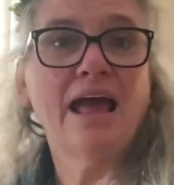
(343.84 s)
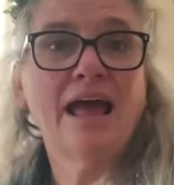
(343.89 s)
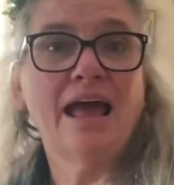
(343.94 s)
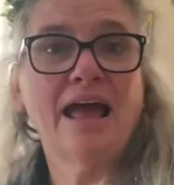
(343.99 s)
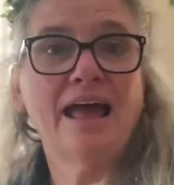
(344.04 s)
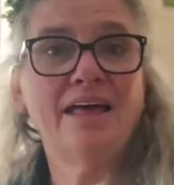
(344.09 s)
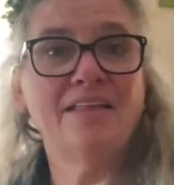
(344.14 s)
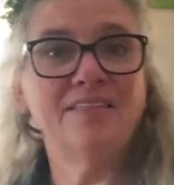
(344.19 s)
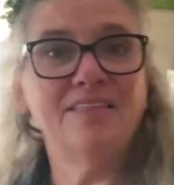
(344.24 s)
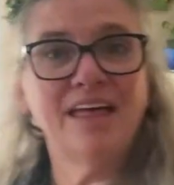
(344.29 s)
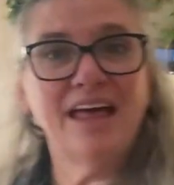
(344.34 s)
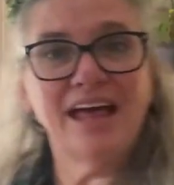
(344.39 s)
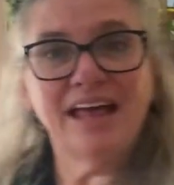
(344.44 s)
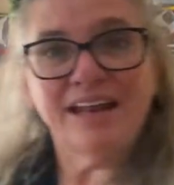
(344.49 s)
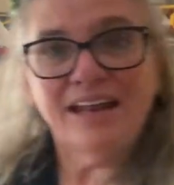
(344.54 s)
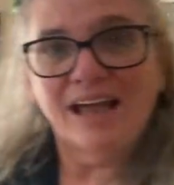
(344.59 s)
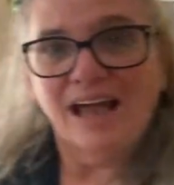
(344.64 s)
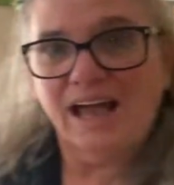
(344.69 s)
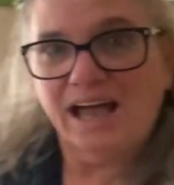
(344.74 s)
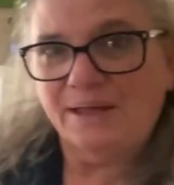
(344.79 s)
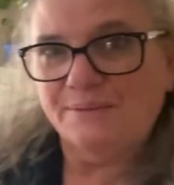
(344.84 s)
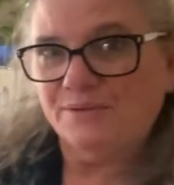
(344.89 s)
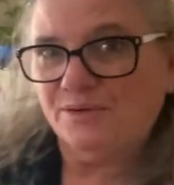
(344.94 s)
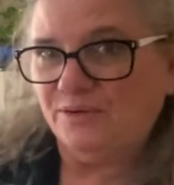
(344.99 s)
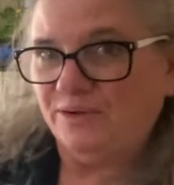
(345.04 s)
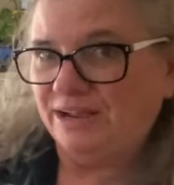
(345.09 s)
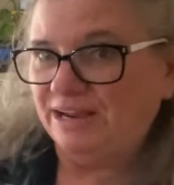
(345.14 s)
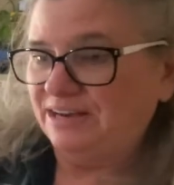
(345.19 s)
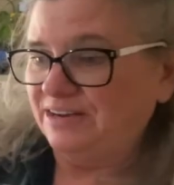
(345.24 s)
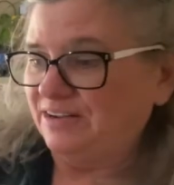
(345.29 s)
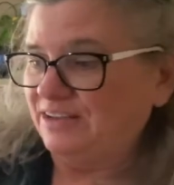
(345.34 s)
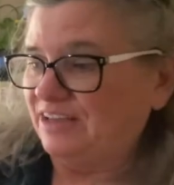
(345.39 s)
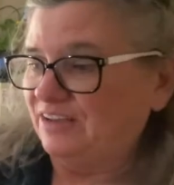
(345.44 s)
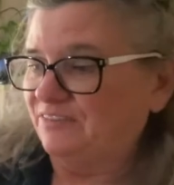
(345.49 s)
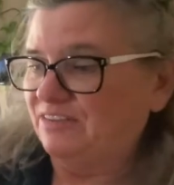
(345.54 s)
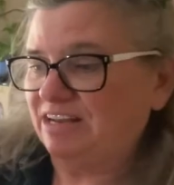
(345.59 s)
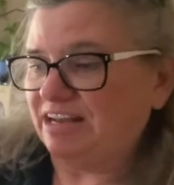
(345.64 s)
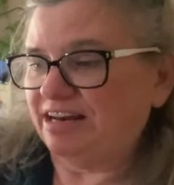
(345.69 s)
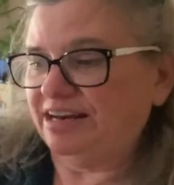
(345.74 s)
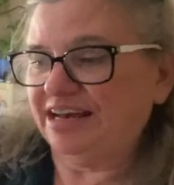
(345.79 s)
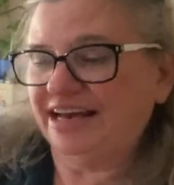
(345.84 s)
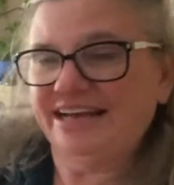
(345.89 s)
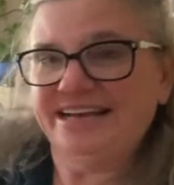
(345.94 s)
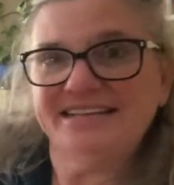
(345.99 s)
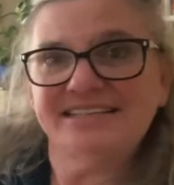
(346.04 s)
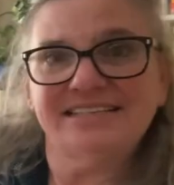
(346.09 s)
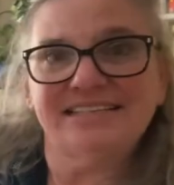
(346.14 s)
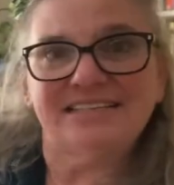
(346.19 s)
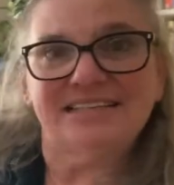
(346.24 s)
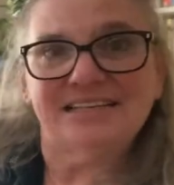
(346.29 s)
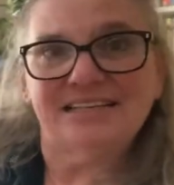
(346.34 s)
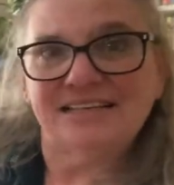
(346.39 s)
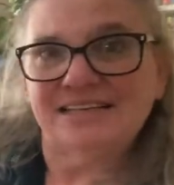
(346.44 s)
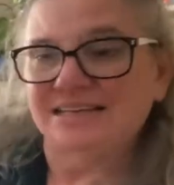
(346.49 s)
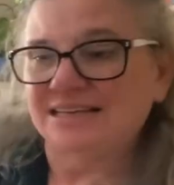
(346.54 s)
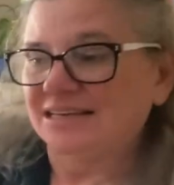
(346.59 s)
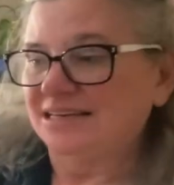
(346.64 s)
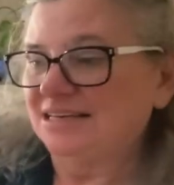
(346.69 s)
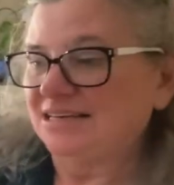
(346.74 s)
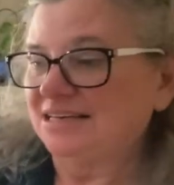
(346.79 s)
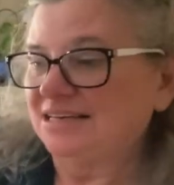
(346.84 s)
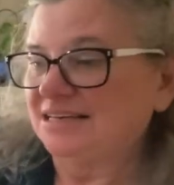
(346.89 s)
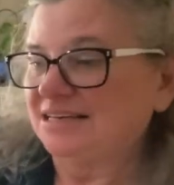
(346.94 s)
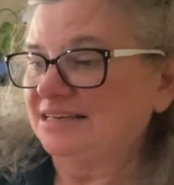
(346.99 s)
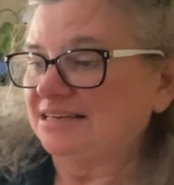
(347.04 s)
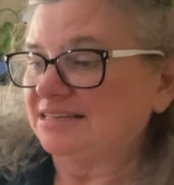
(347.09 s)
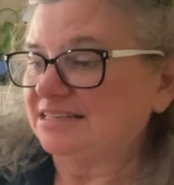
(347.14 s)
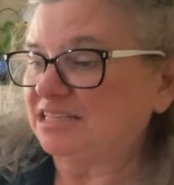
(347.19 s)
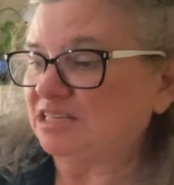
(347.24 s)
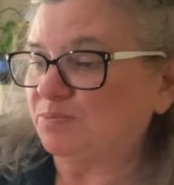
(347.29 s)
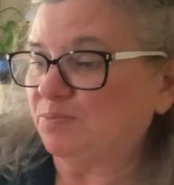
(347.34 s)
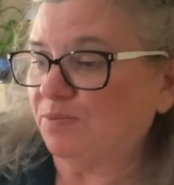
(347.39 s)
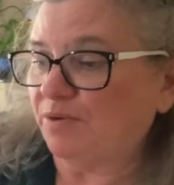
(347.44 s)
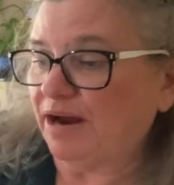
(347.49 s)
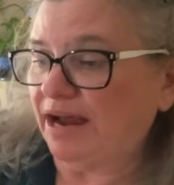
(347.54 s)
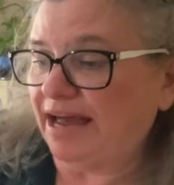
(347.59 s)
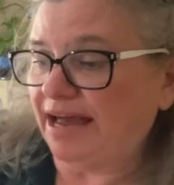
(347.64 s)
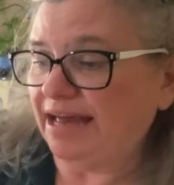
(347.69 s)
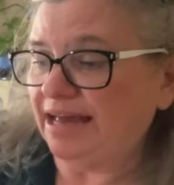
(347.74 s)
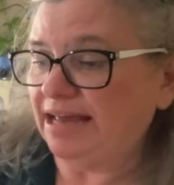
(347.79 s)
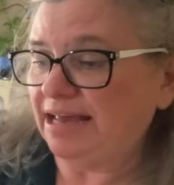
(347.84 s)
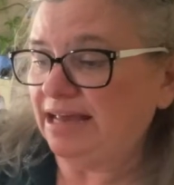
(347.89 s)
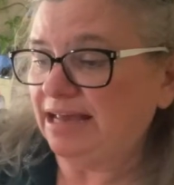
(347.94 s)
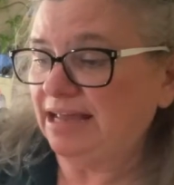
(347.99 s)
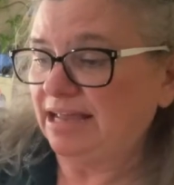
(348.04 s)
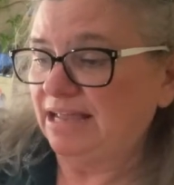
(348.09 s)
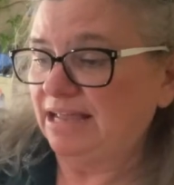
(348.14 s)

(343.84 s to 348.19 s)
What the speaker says: And then I'm going to give it a nice spray.